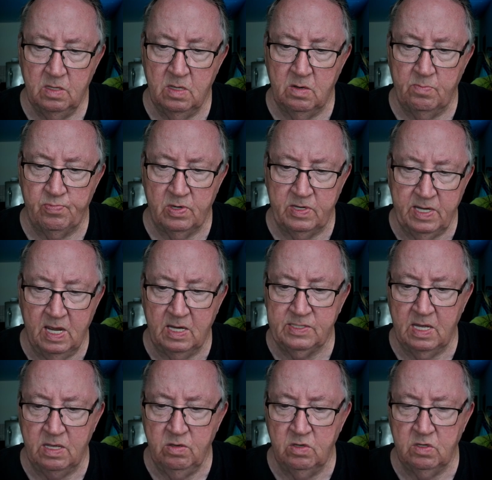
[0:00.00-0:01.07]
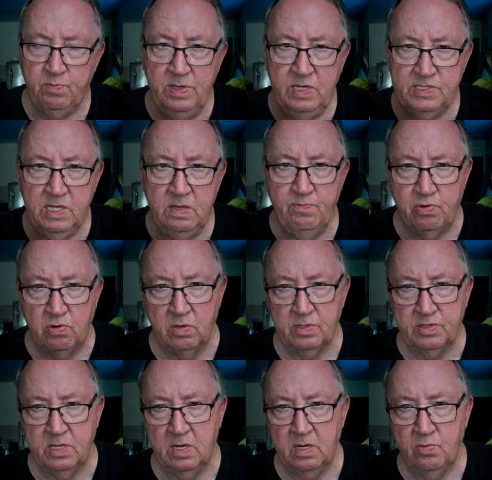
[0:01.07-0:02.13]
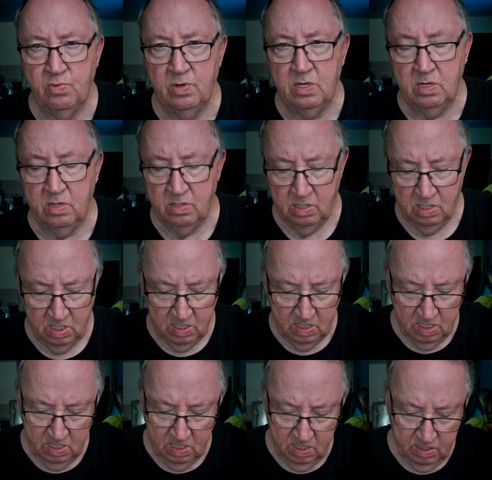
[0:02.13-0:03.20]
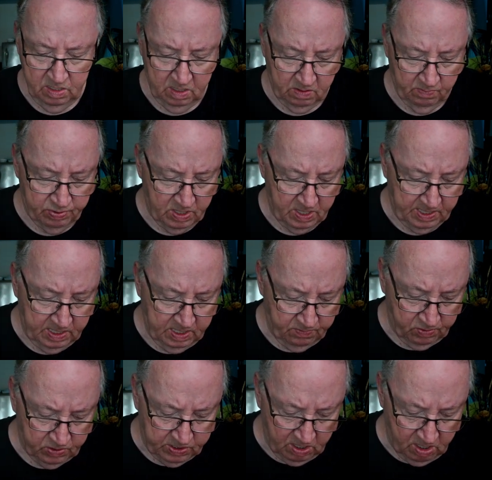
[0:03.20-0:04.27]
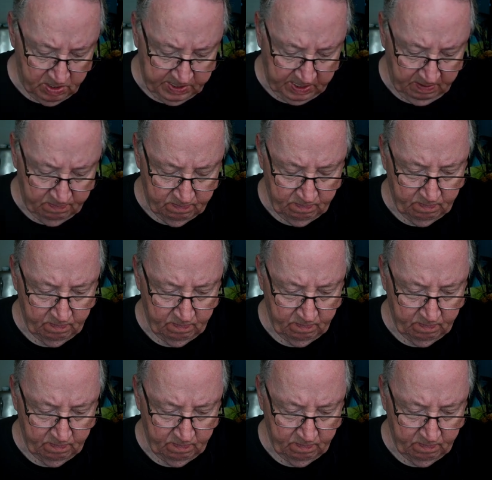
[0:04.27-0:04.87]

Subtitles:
It protects that USB-C port there where you can plug it in for charging.